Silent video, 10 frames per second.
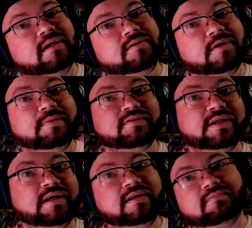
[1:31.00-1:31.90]
something else they
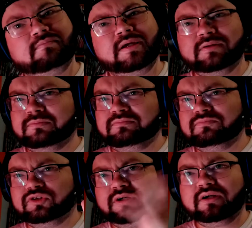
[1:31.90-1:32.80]
done made them
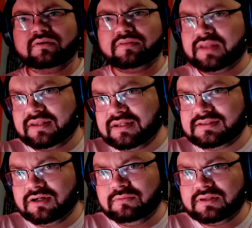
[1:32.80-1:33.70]
trigger and think they
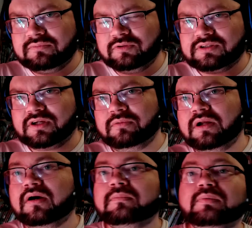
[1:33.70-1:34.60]
saw what's going
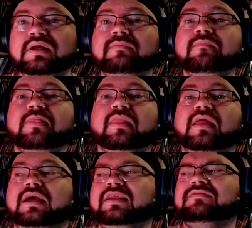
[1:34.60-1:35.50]
on. But
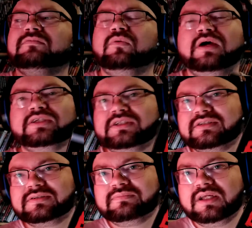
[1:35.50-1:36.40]
it leaves some
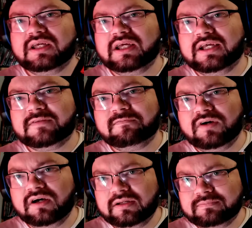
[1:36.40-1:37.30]
questions. It's
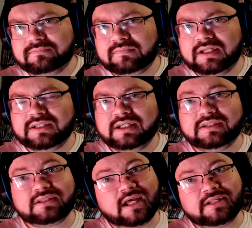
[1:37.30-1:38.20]
fun.
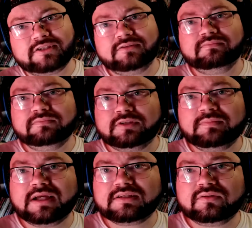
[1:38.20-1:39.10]
It's got some
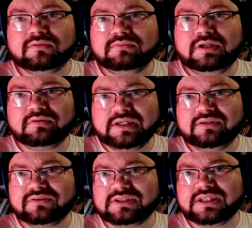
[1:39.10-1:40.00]
nice little, you know,
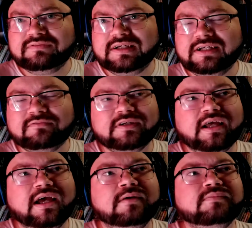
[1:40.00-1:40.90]
kills and stuff in at different
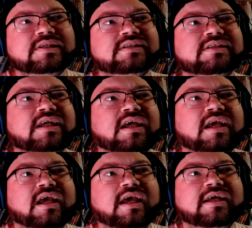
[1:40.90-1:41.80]
times.
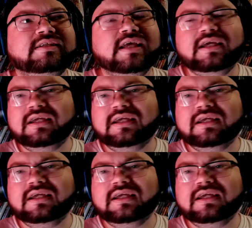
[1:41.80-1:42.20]
It's